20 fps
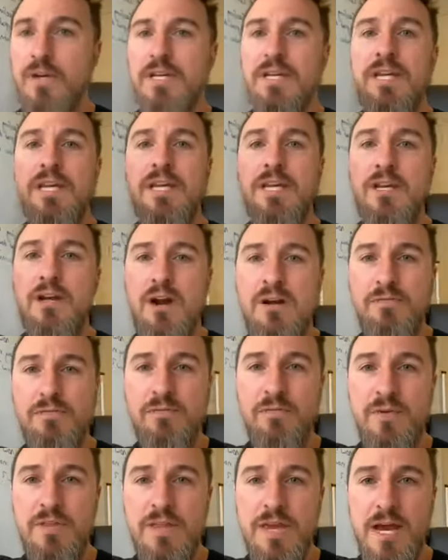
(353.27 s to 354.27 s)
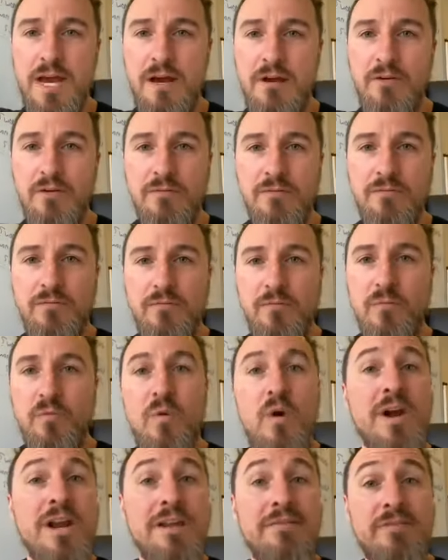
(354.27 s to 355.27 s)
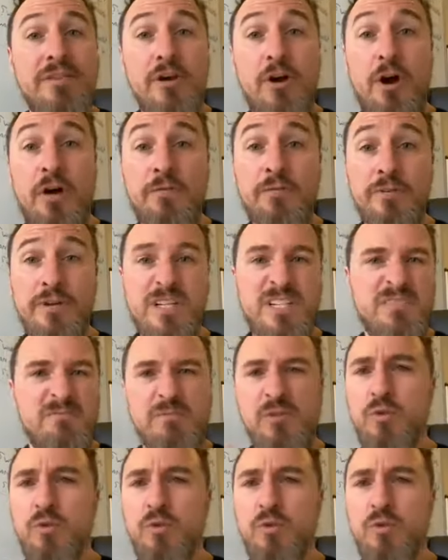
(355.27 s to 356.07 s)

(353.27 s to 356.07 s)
kicking off with our whatever the offer is.